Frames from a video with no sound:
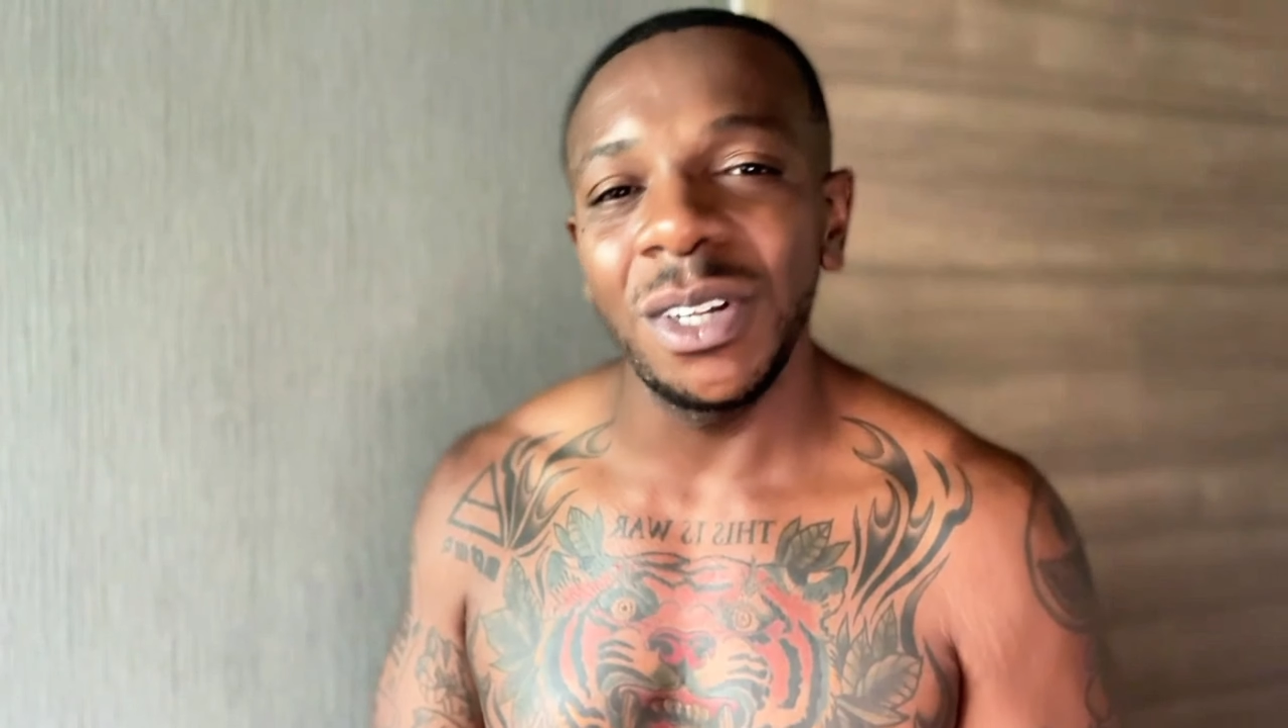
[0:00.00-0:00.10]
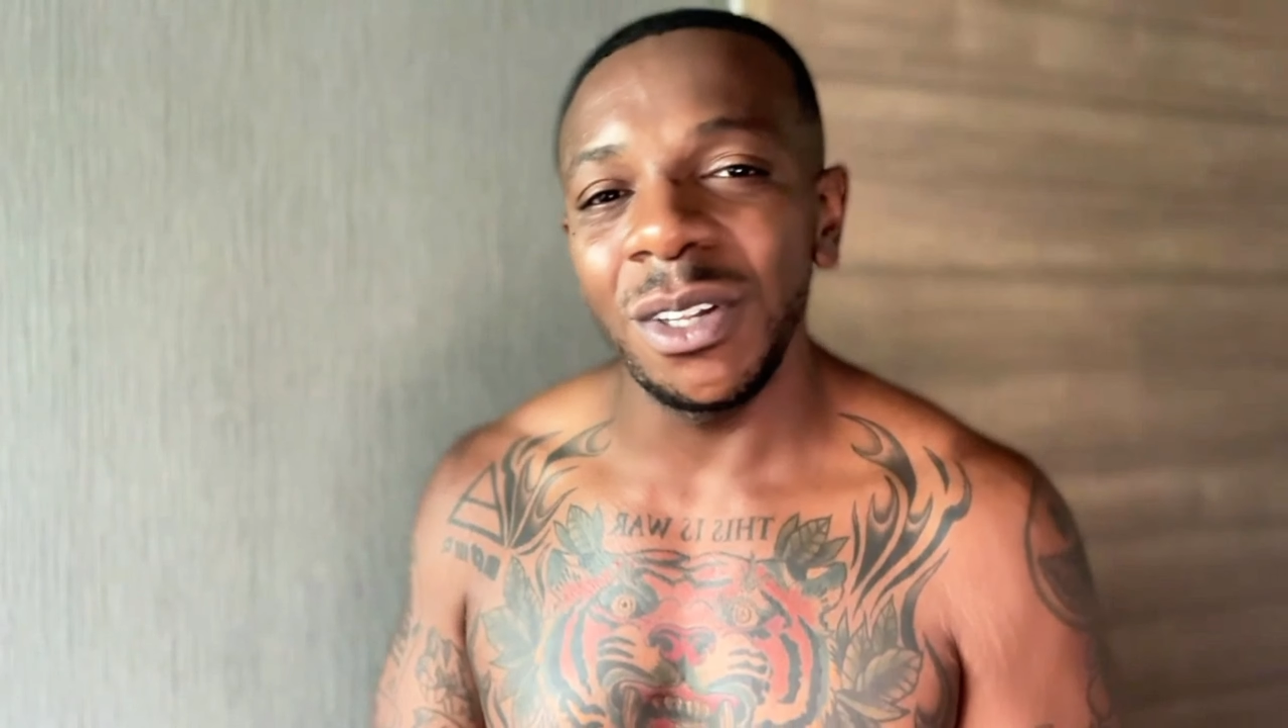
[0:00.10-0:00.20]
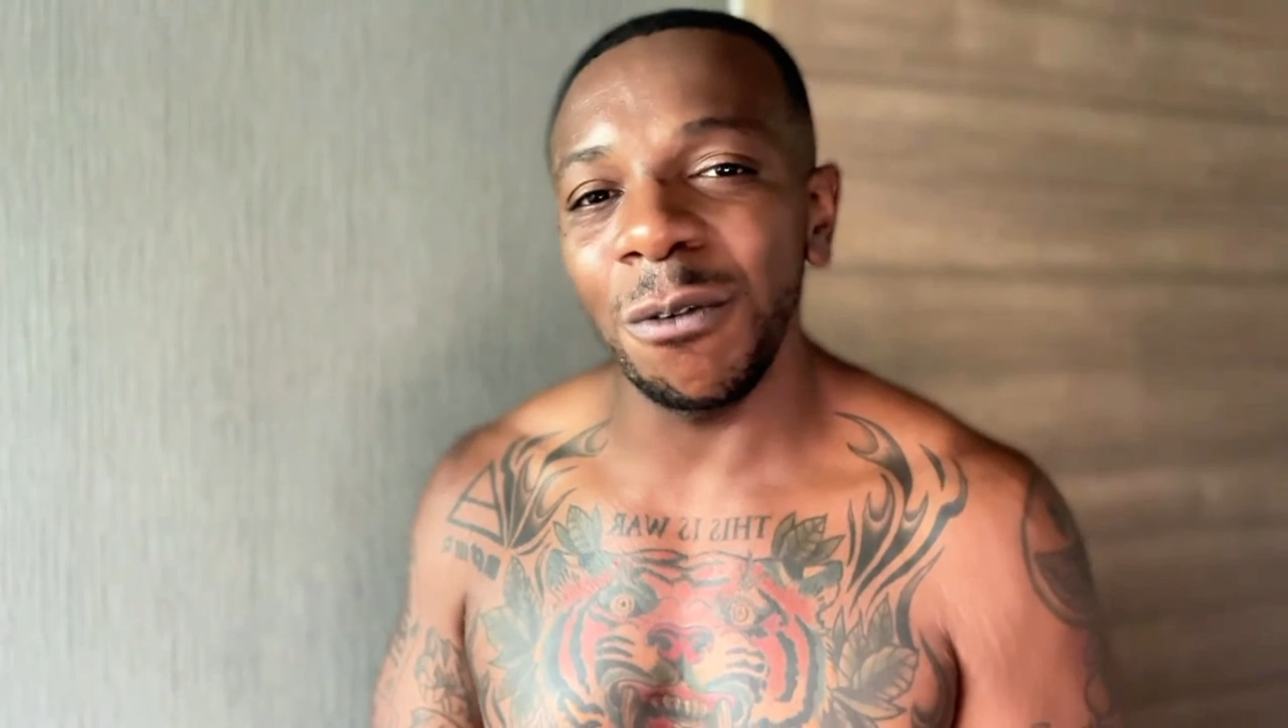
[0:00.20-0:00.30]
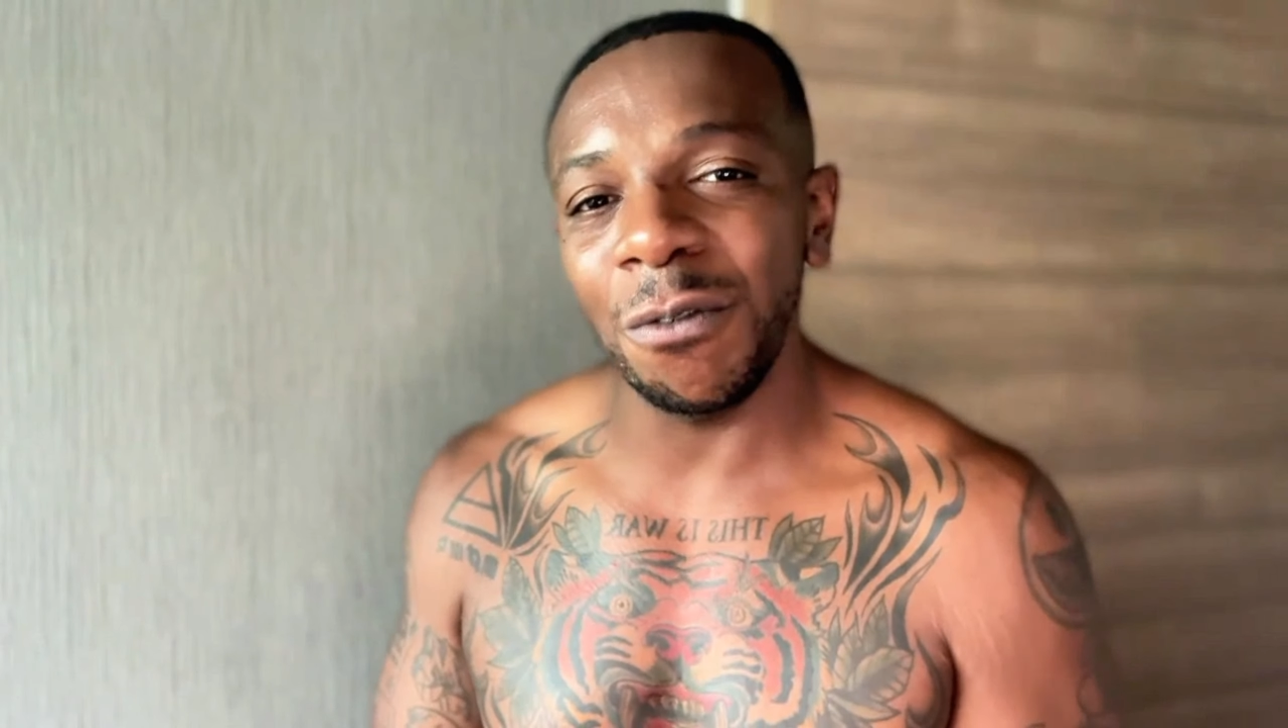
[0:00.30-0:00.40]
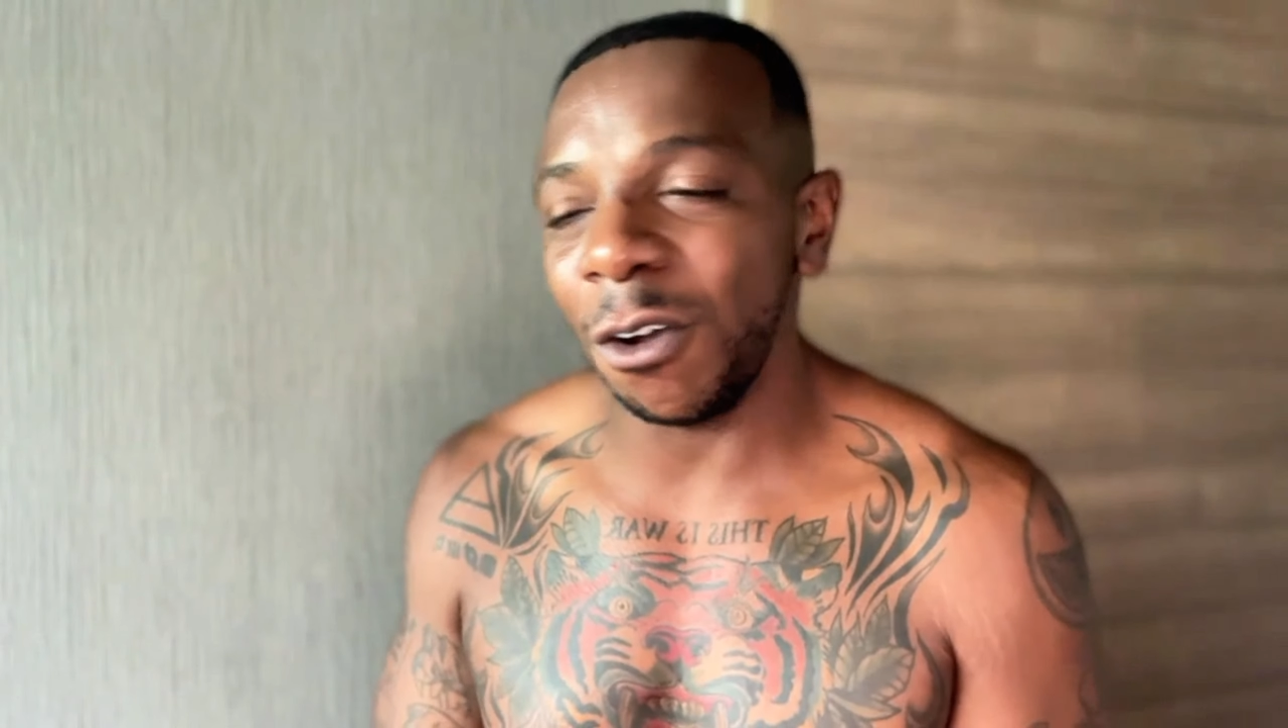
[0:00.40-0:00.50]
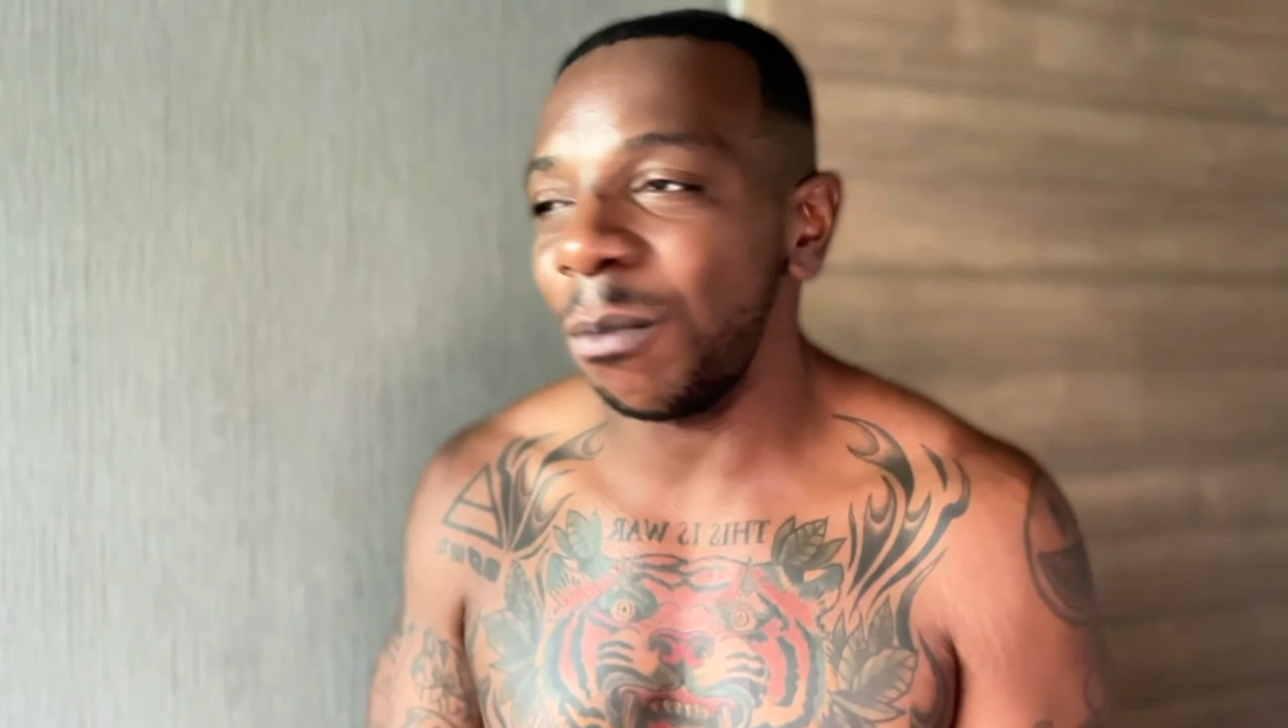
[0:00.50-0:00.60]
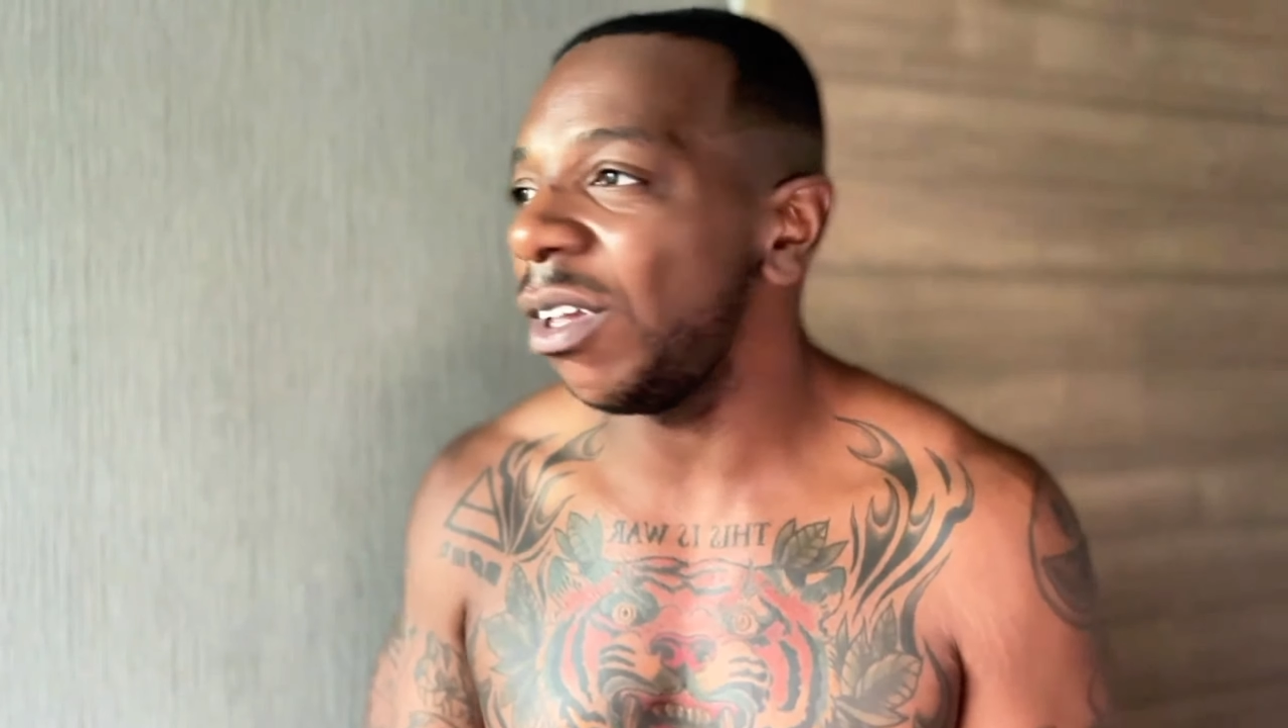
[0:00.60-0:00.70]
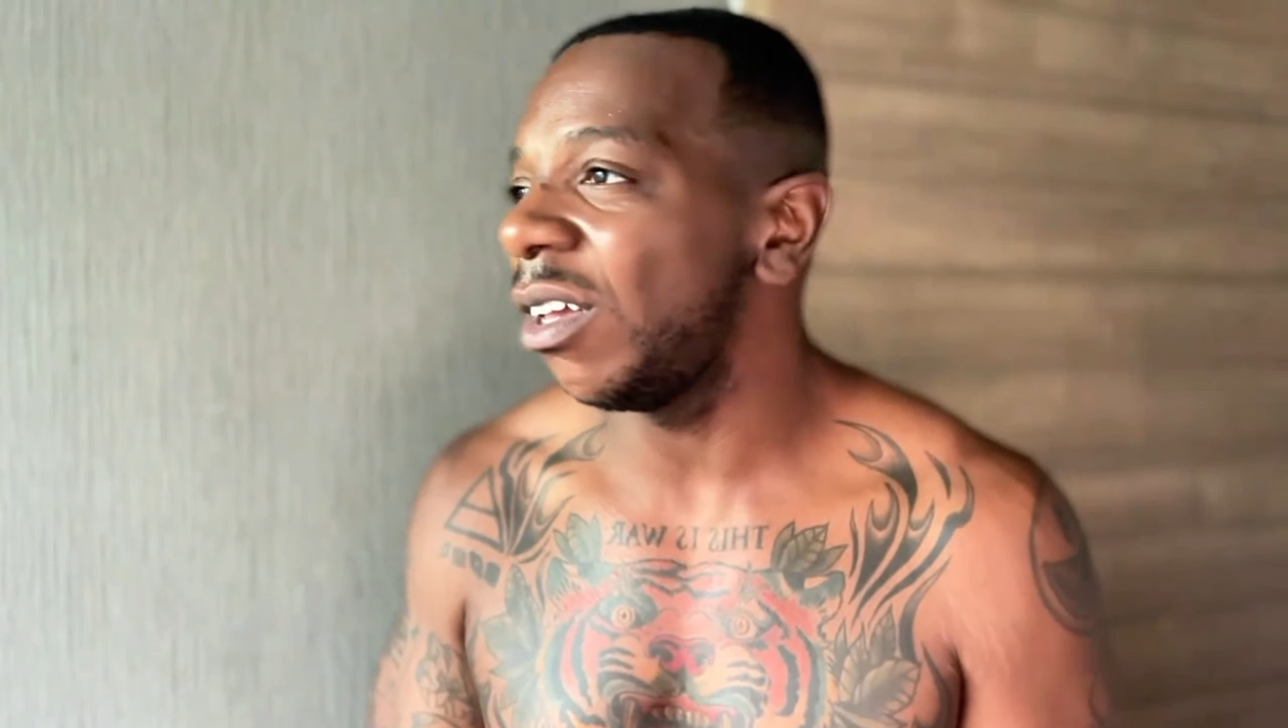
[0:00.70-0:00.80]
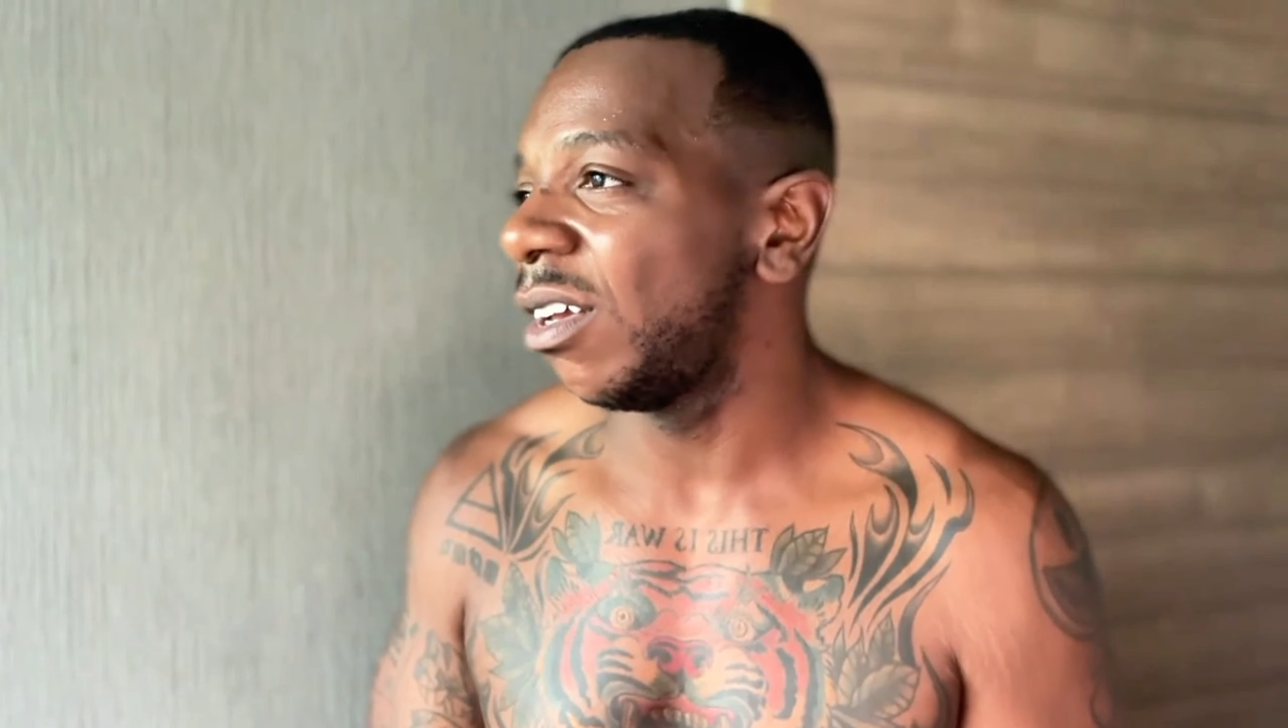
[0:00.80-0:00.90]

You feel me?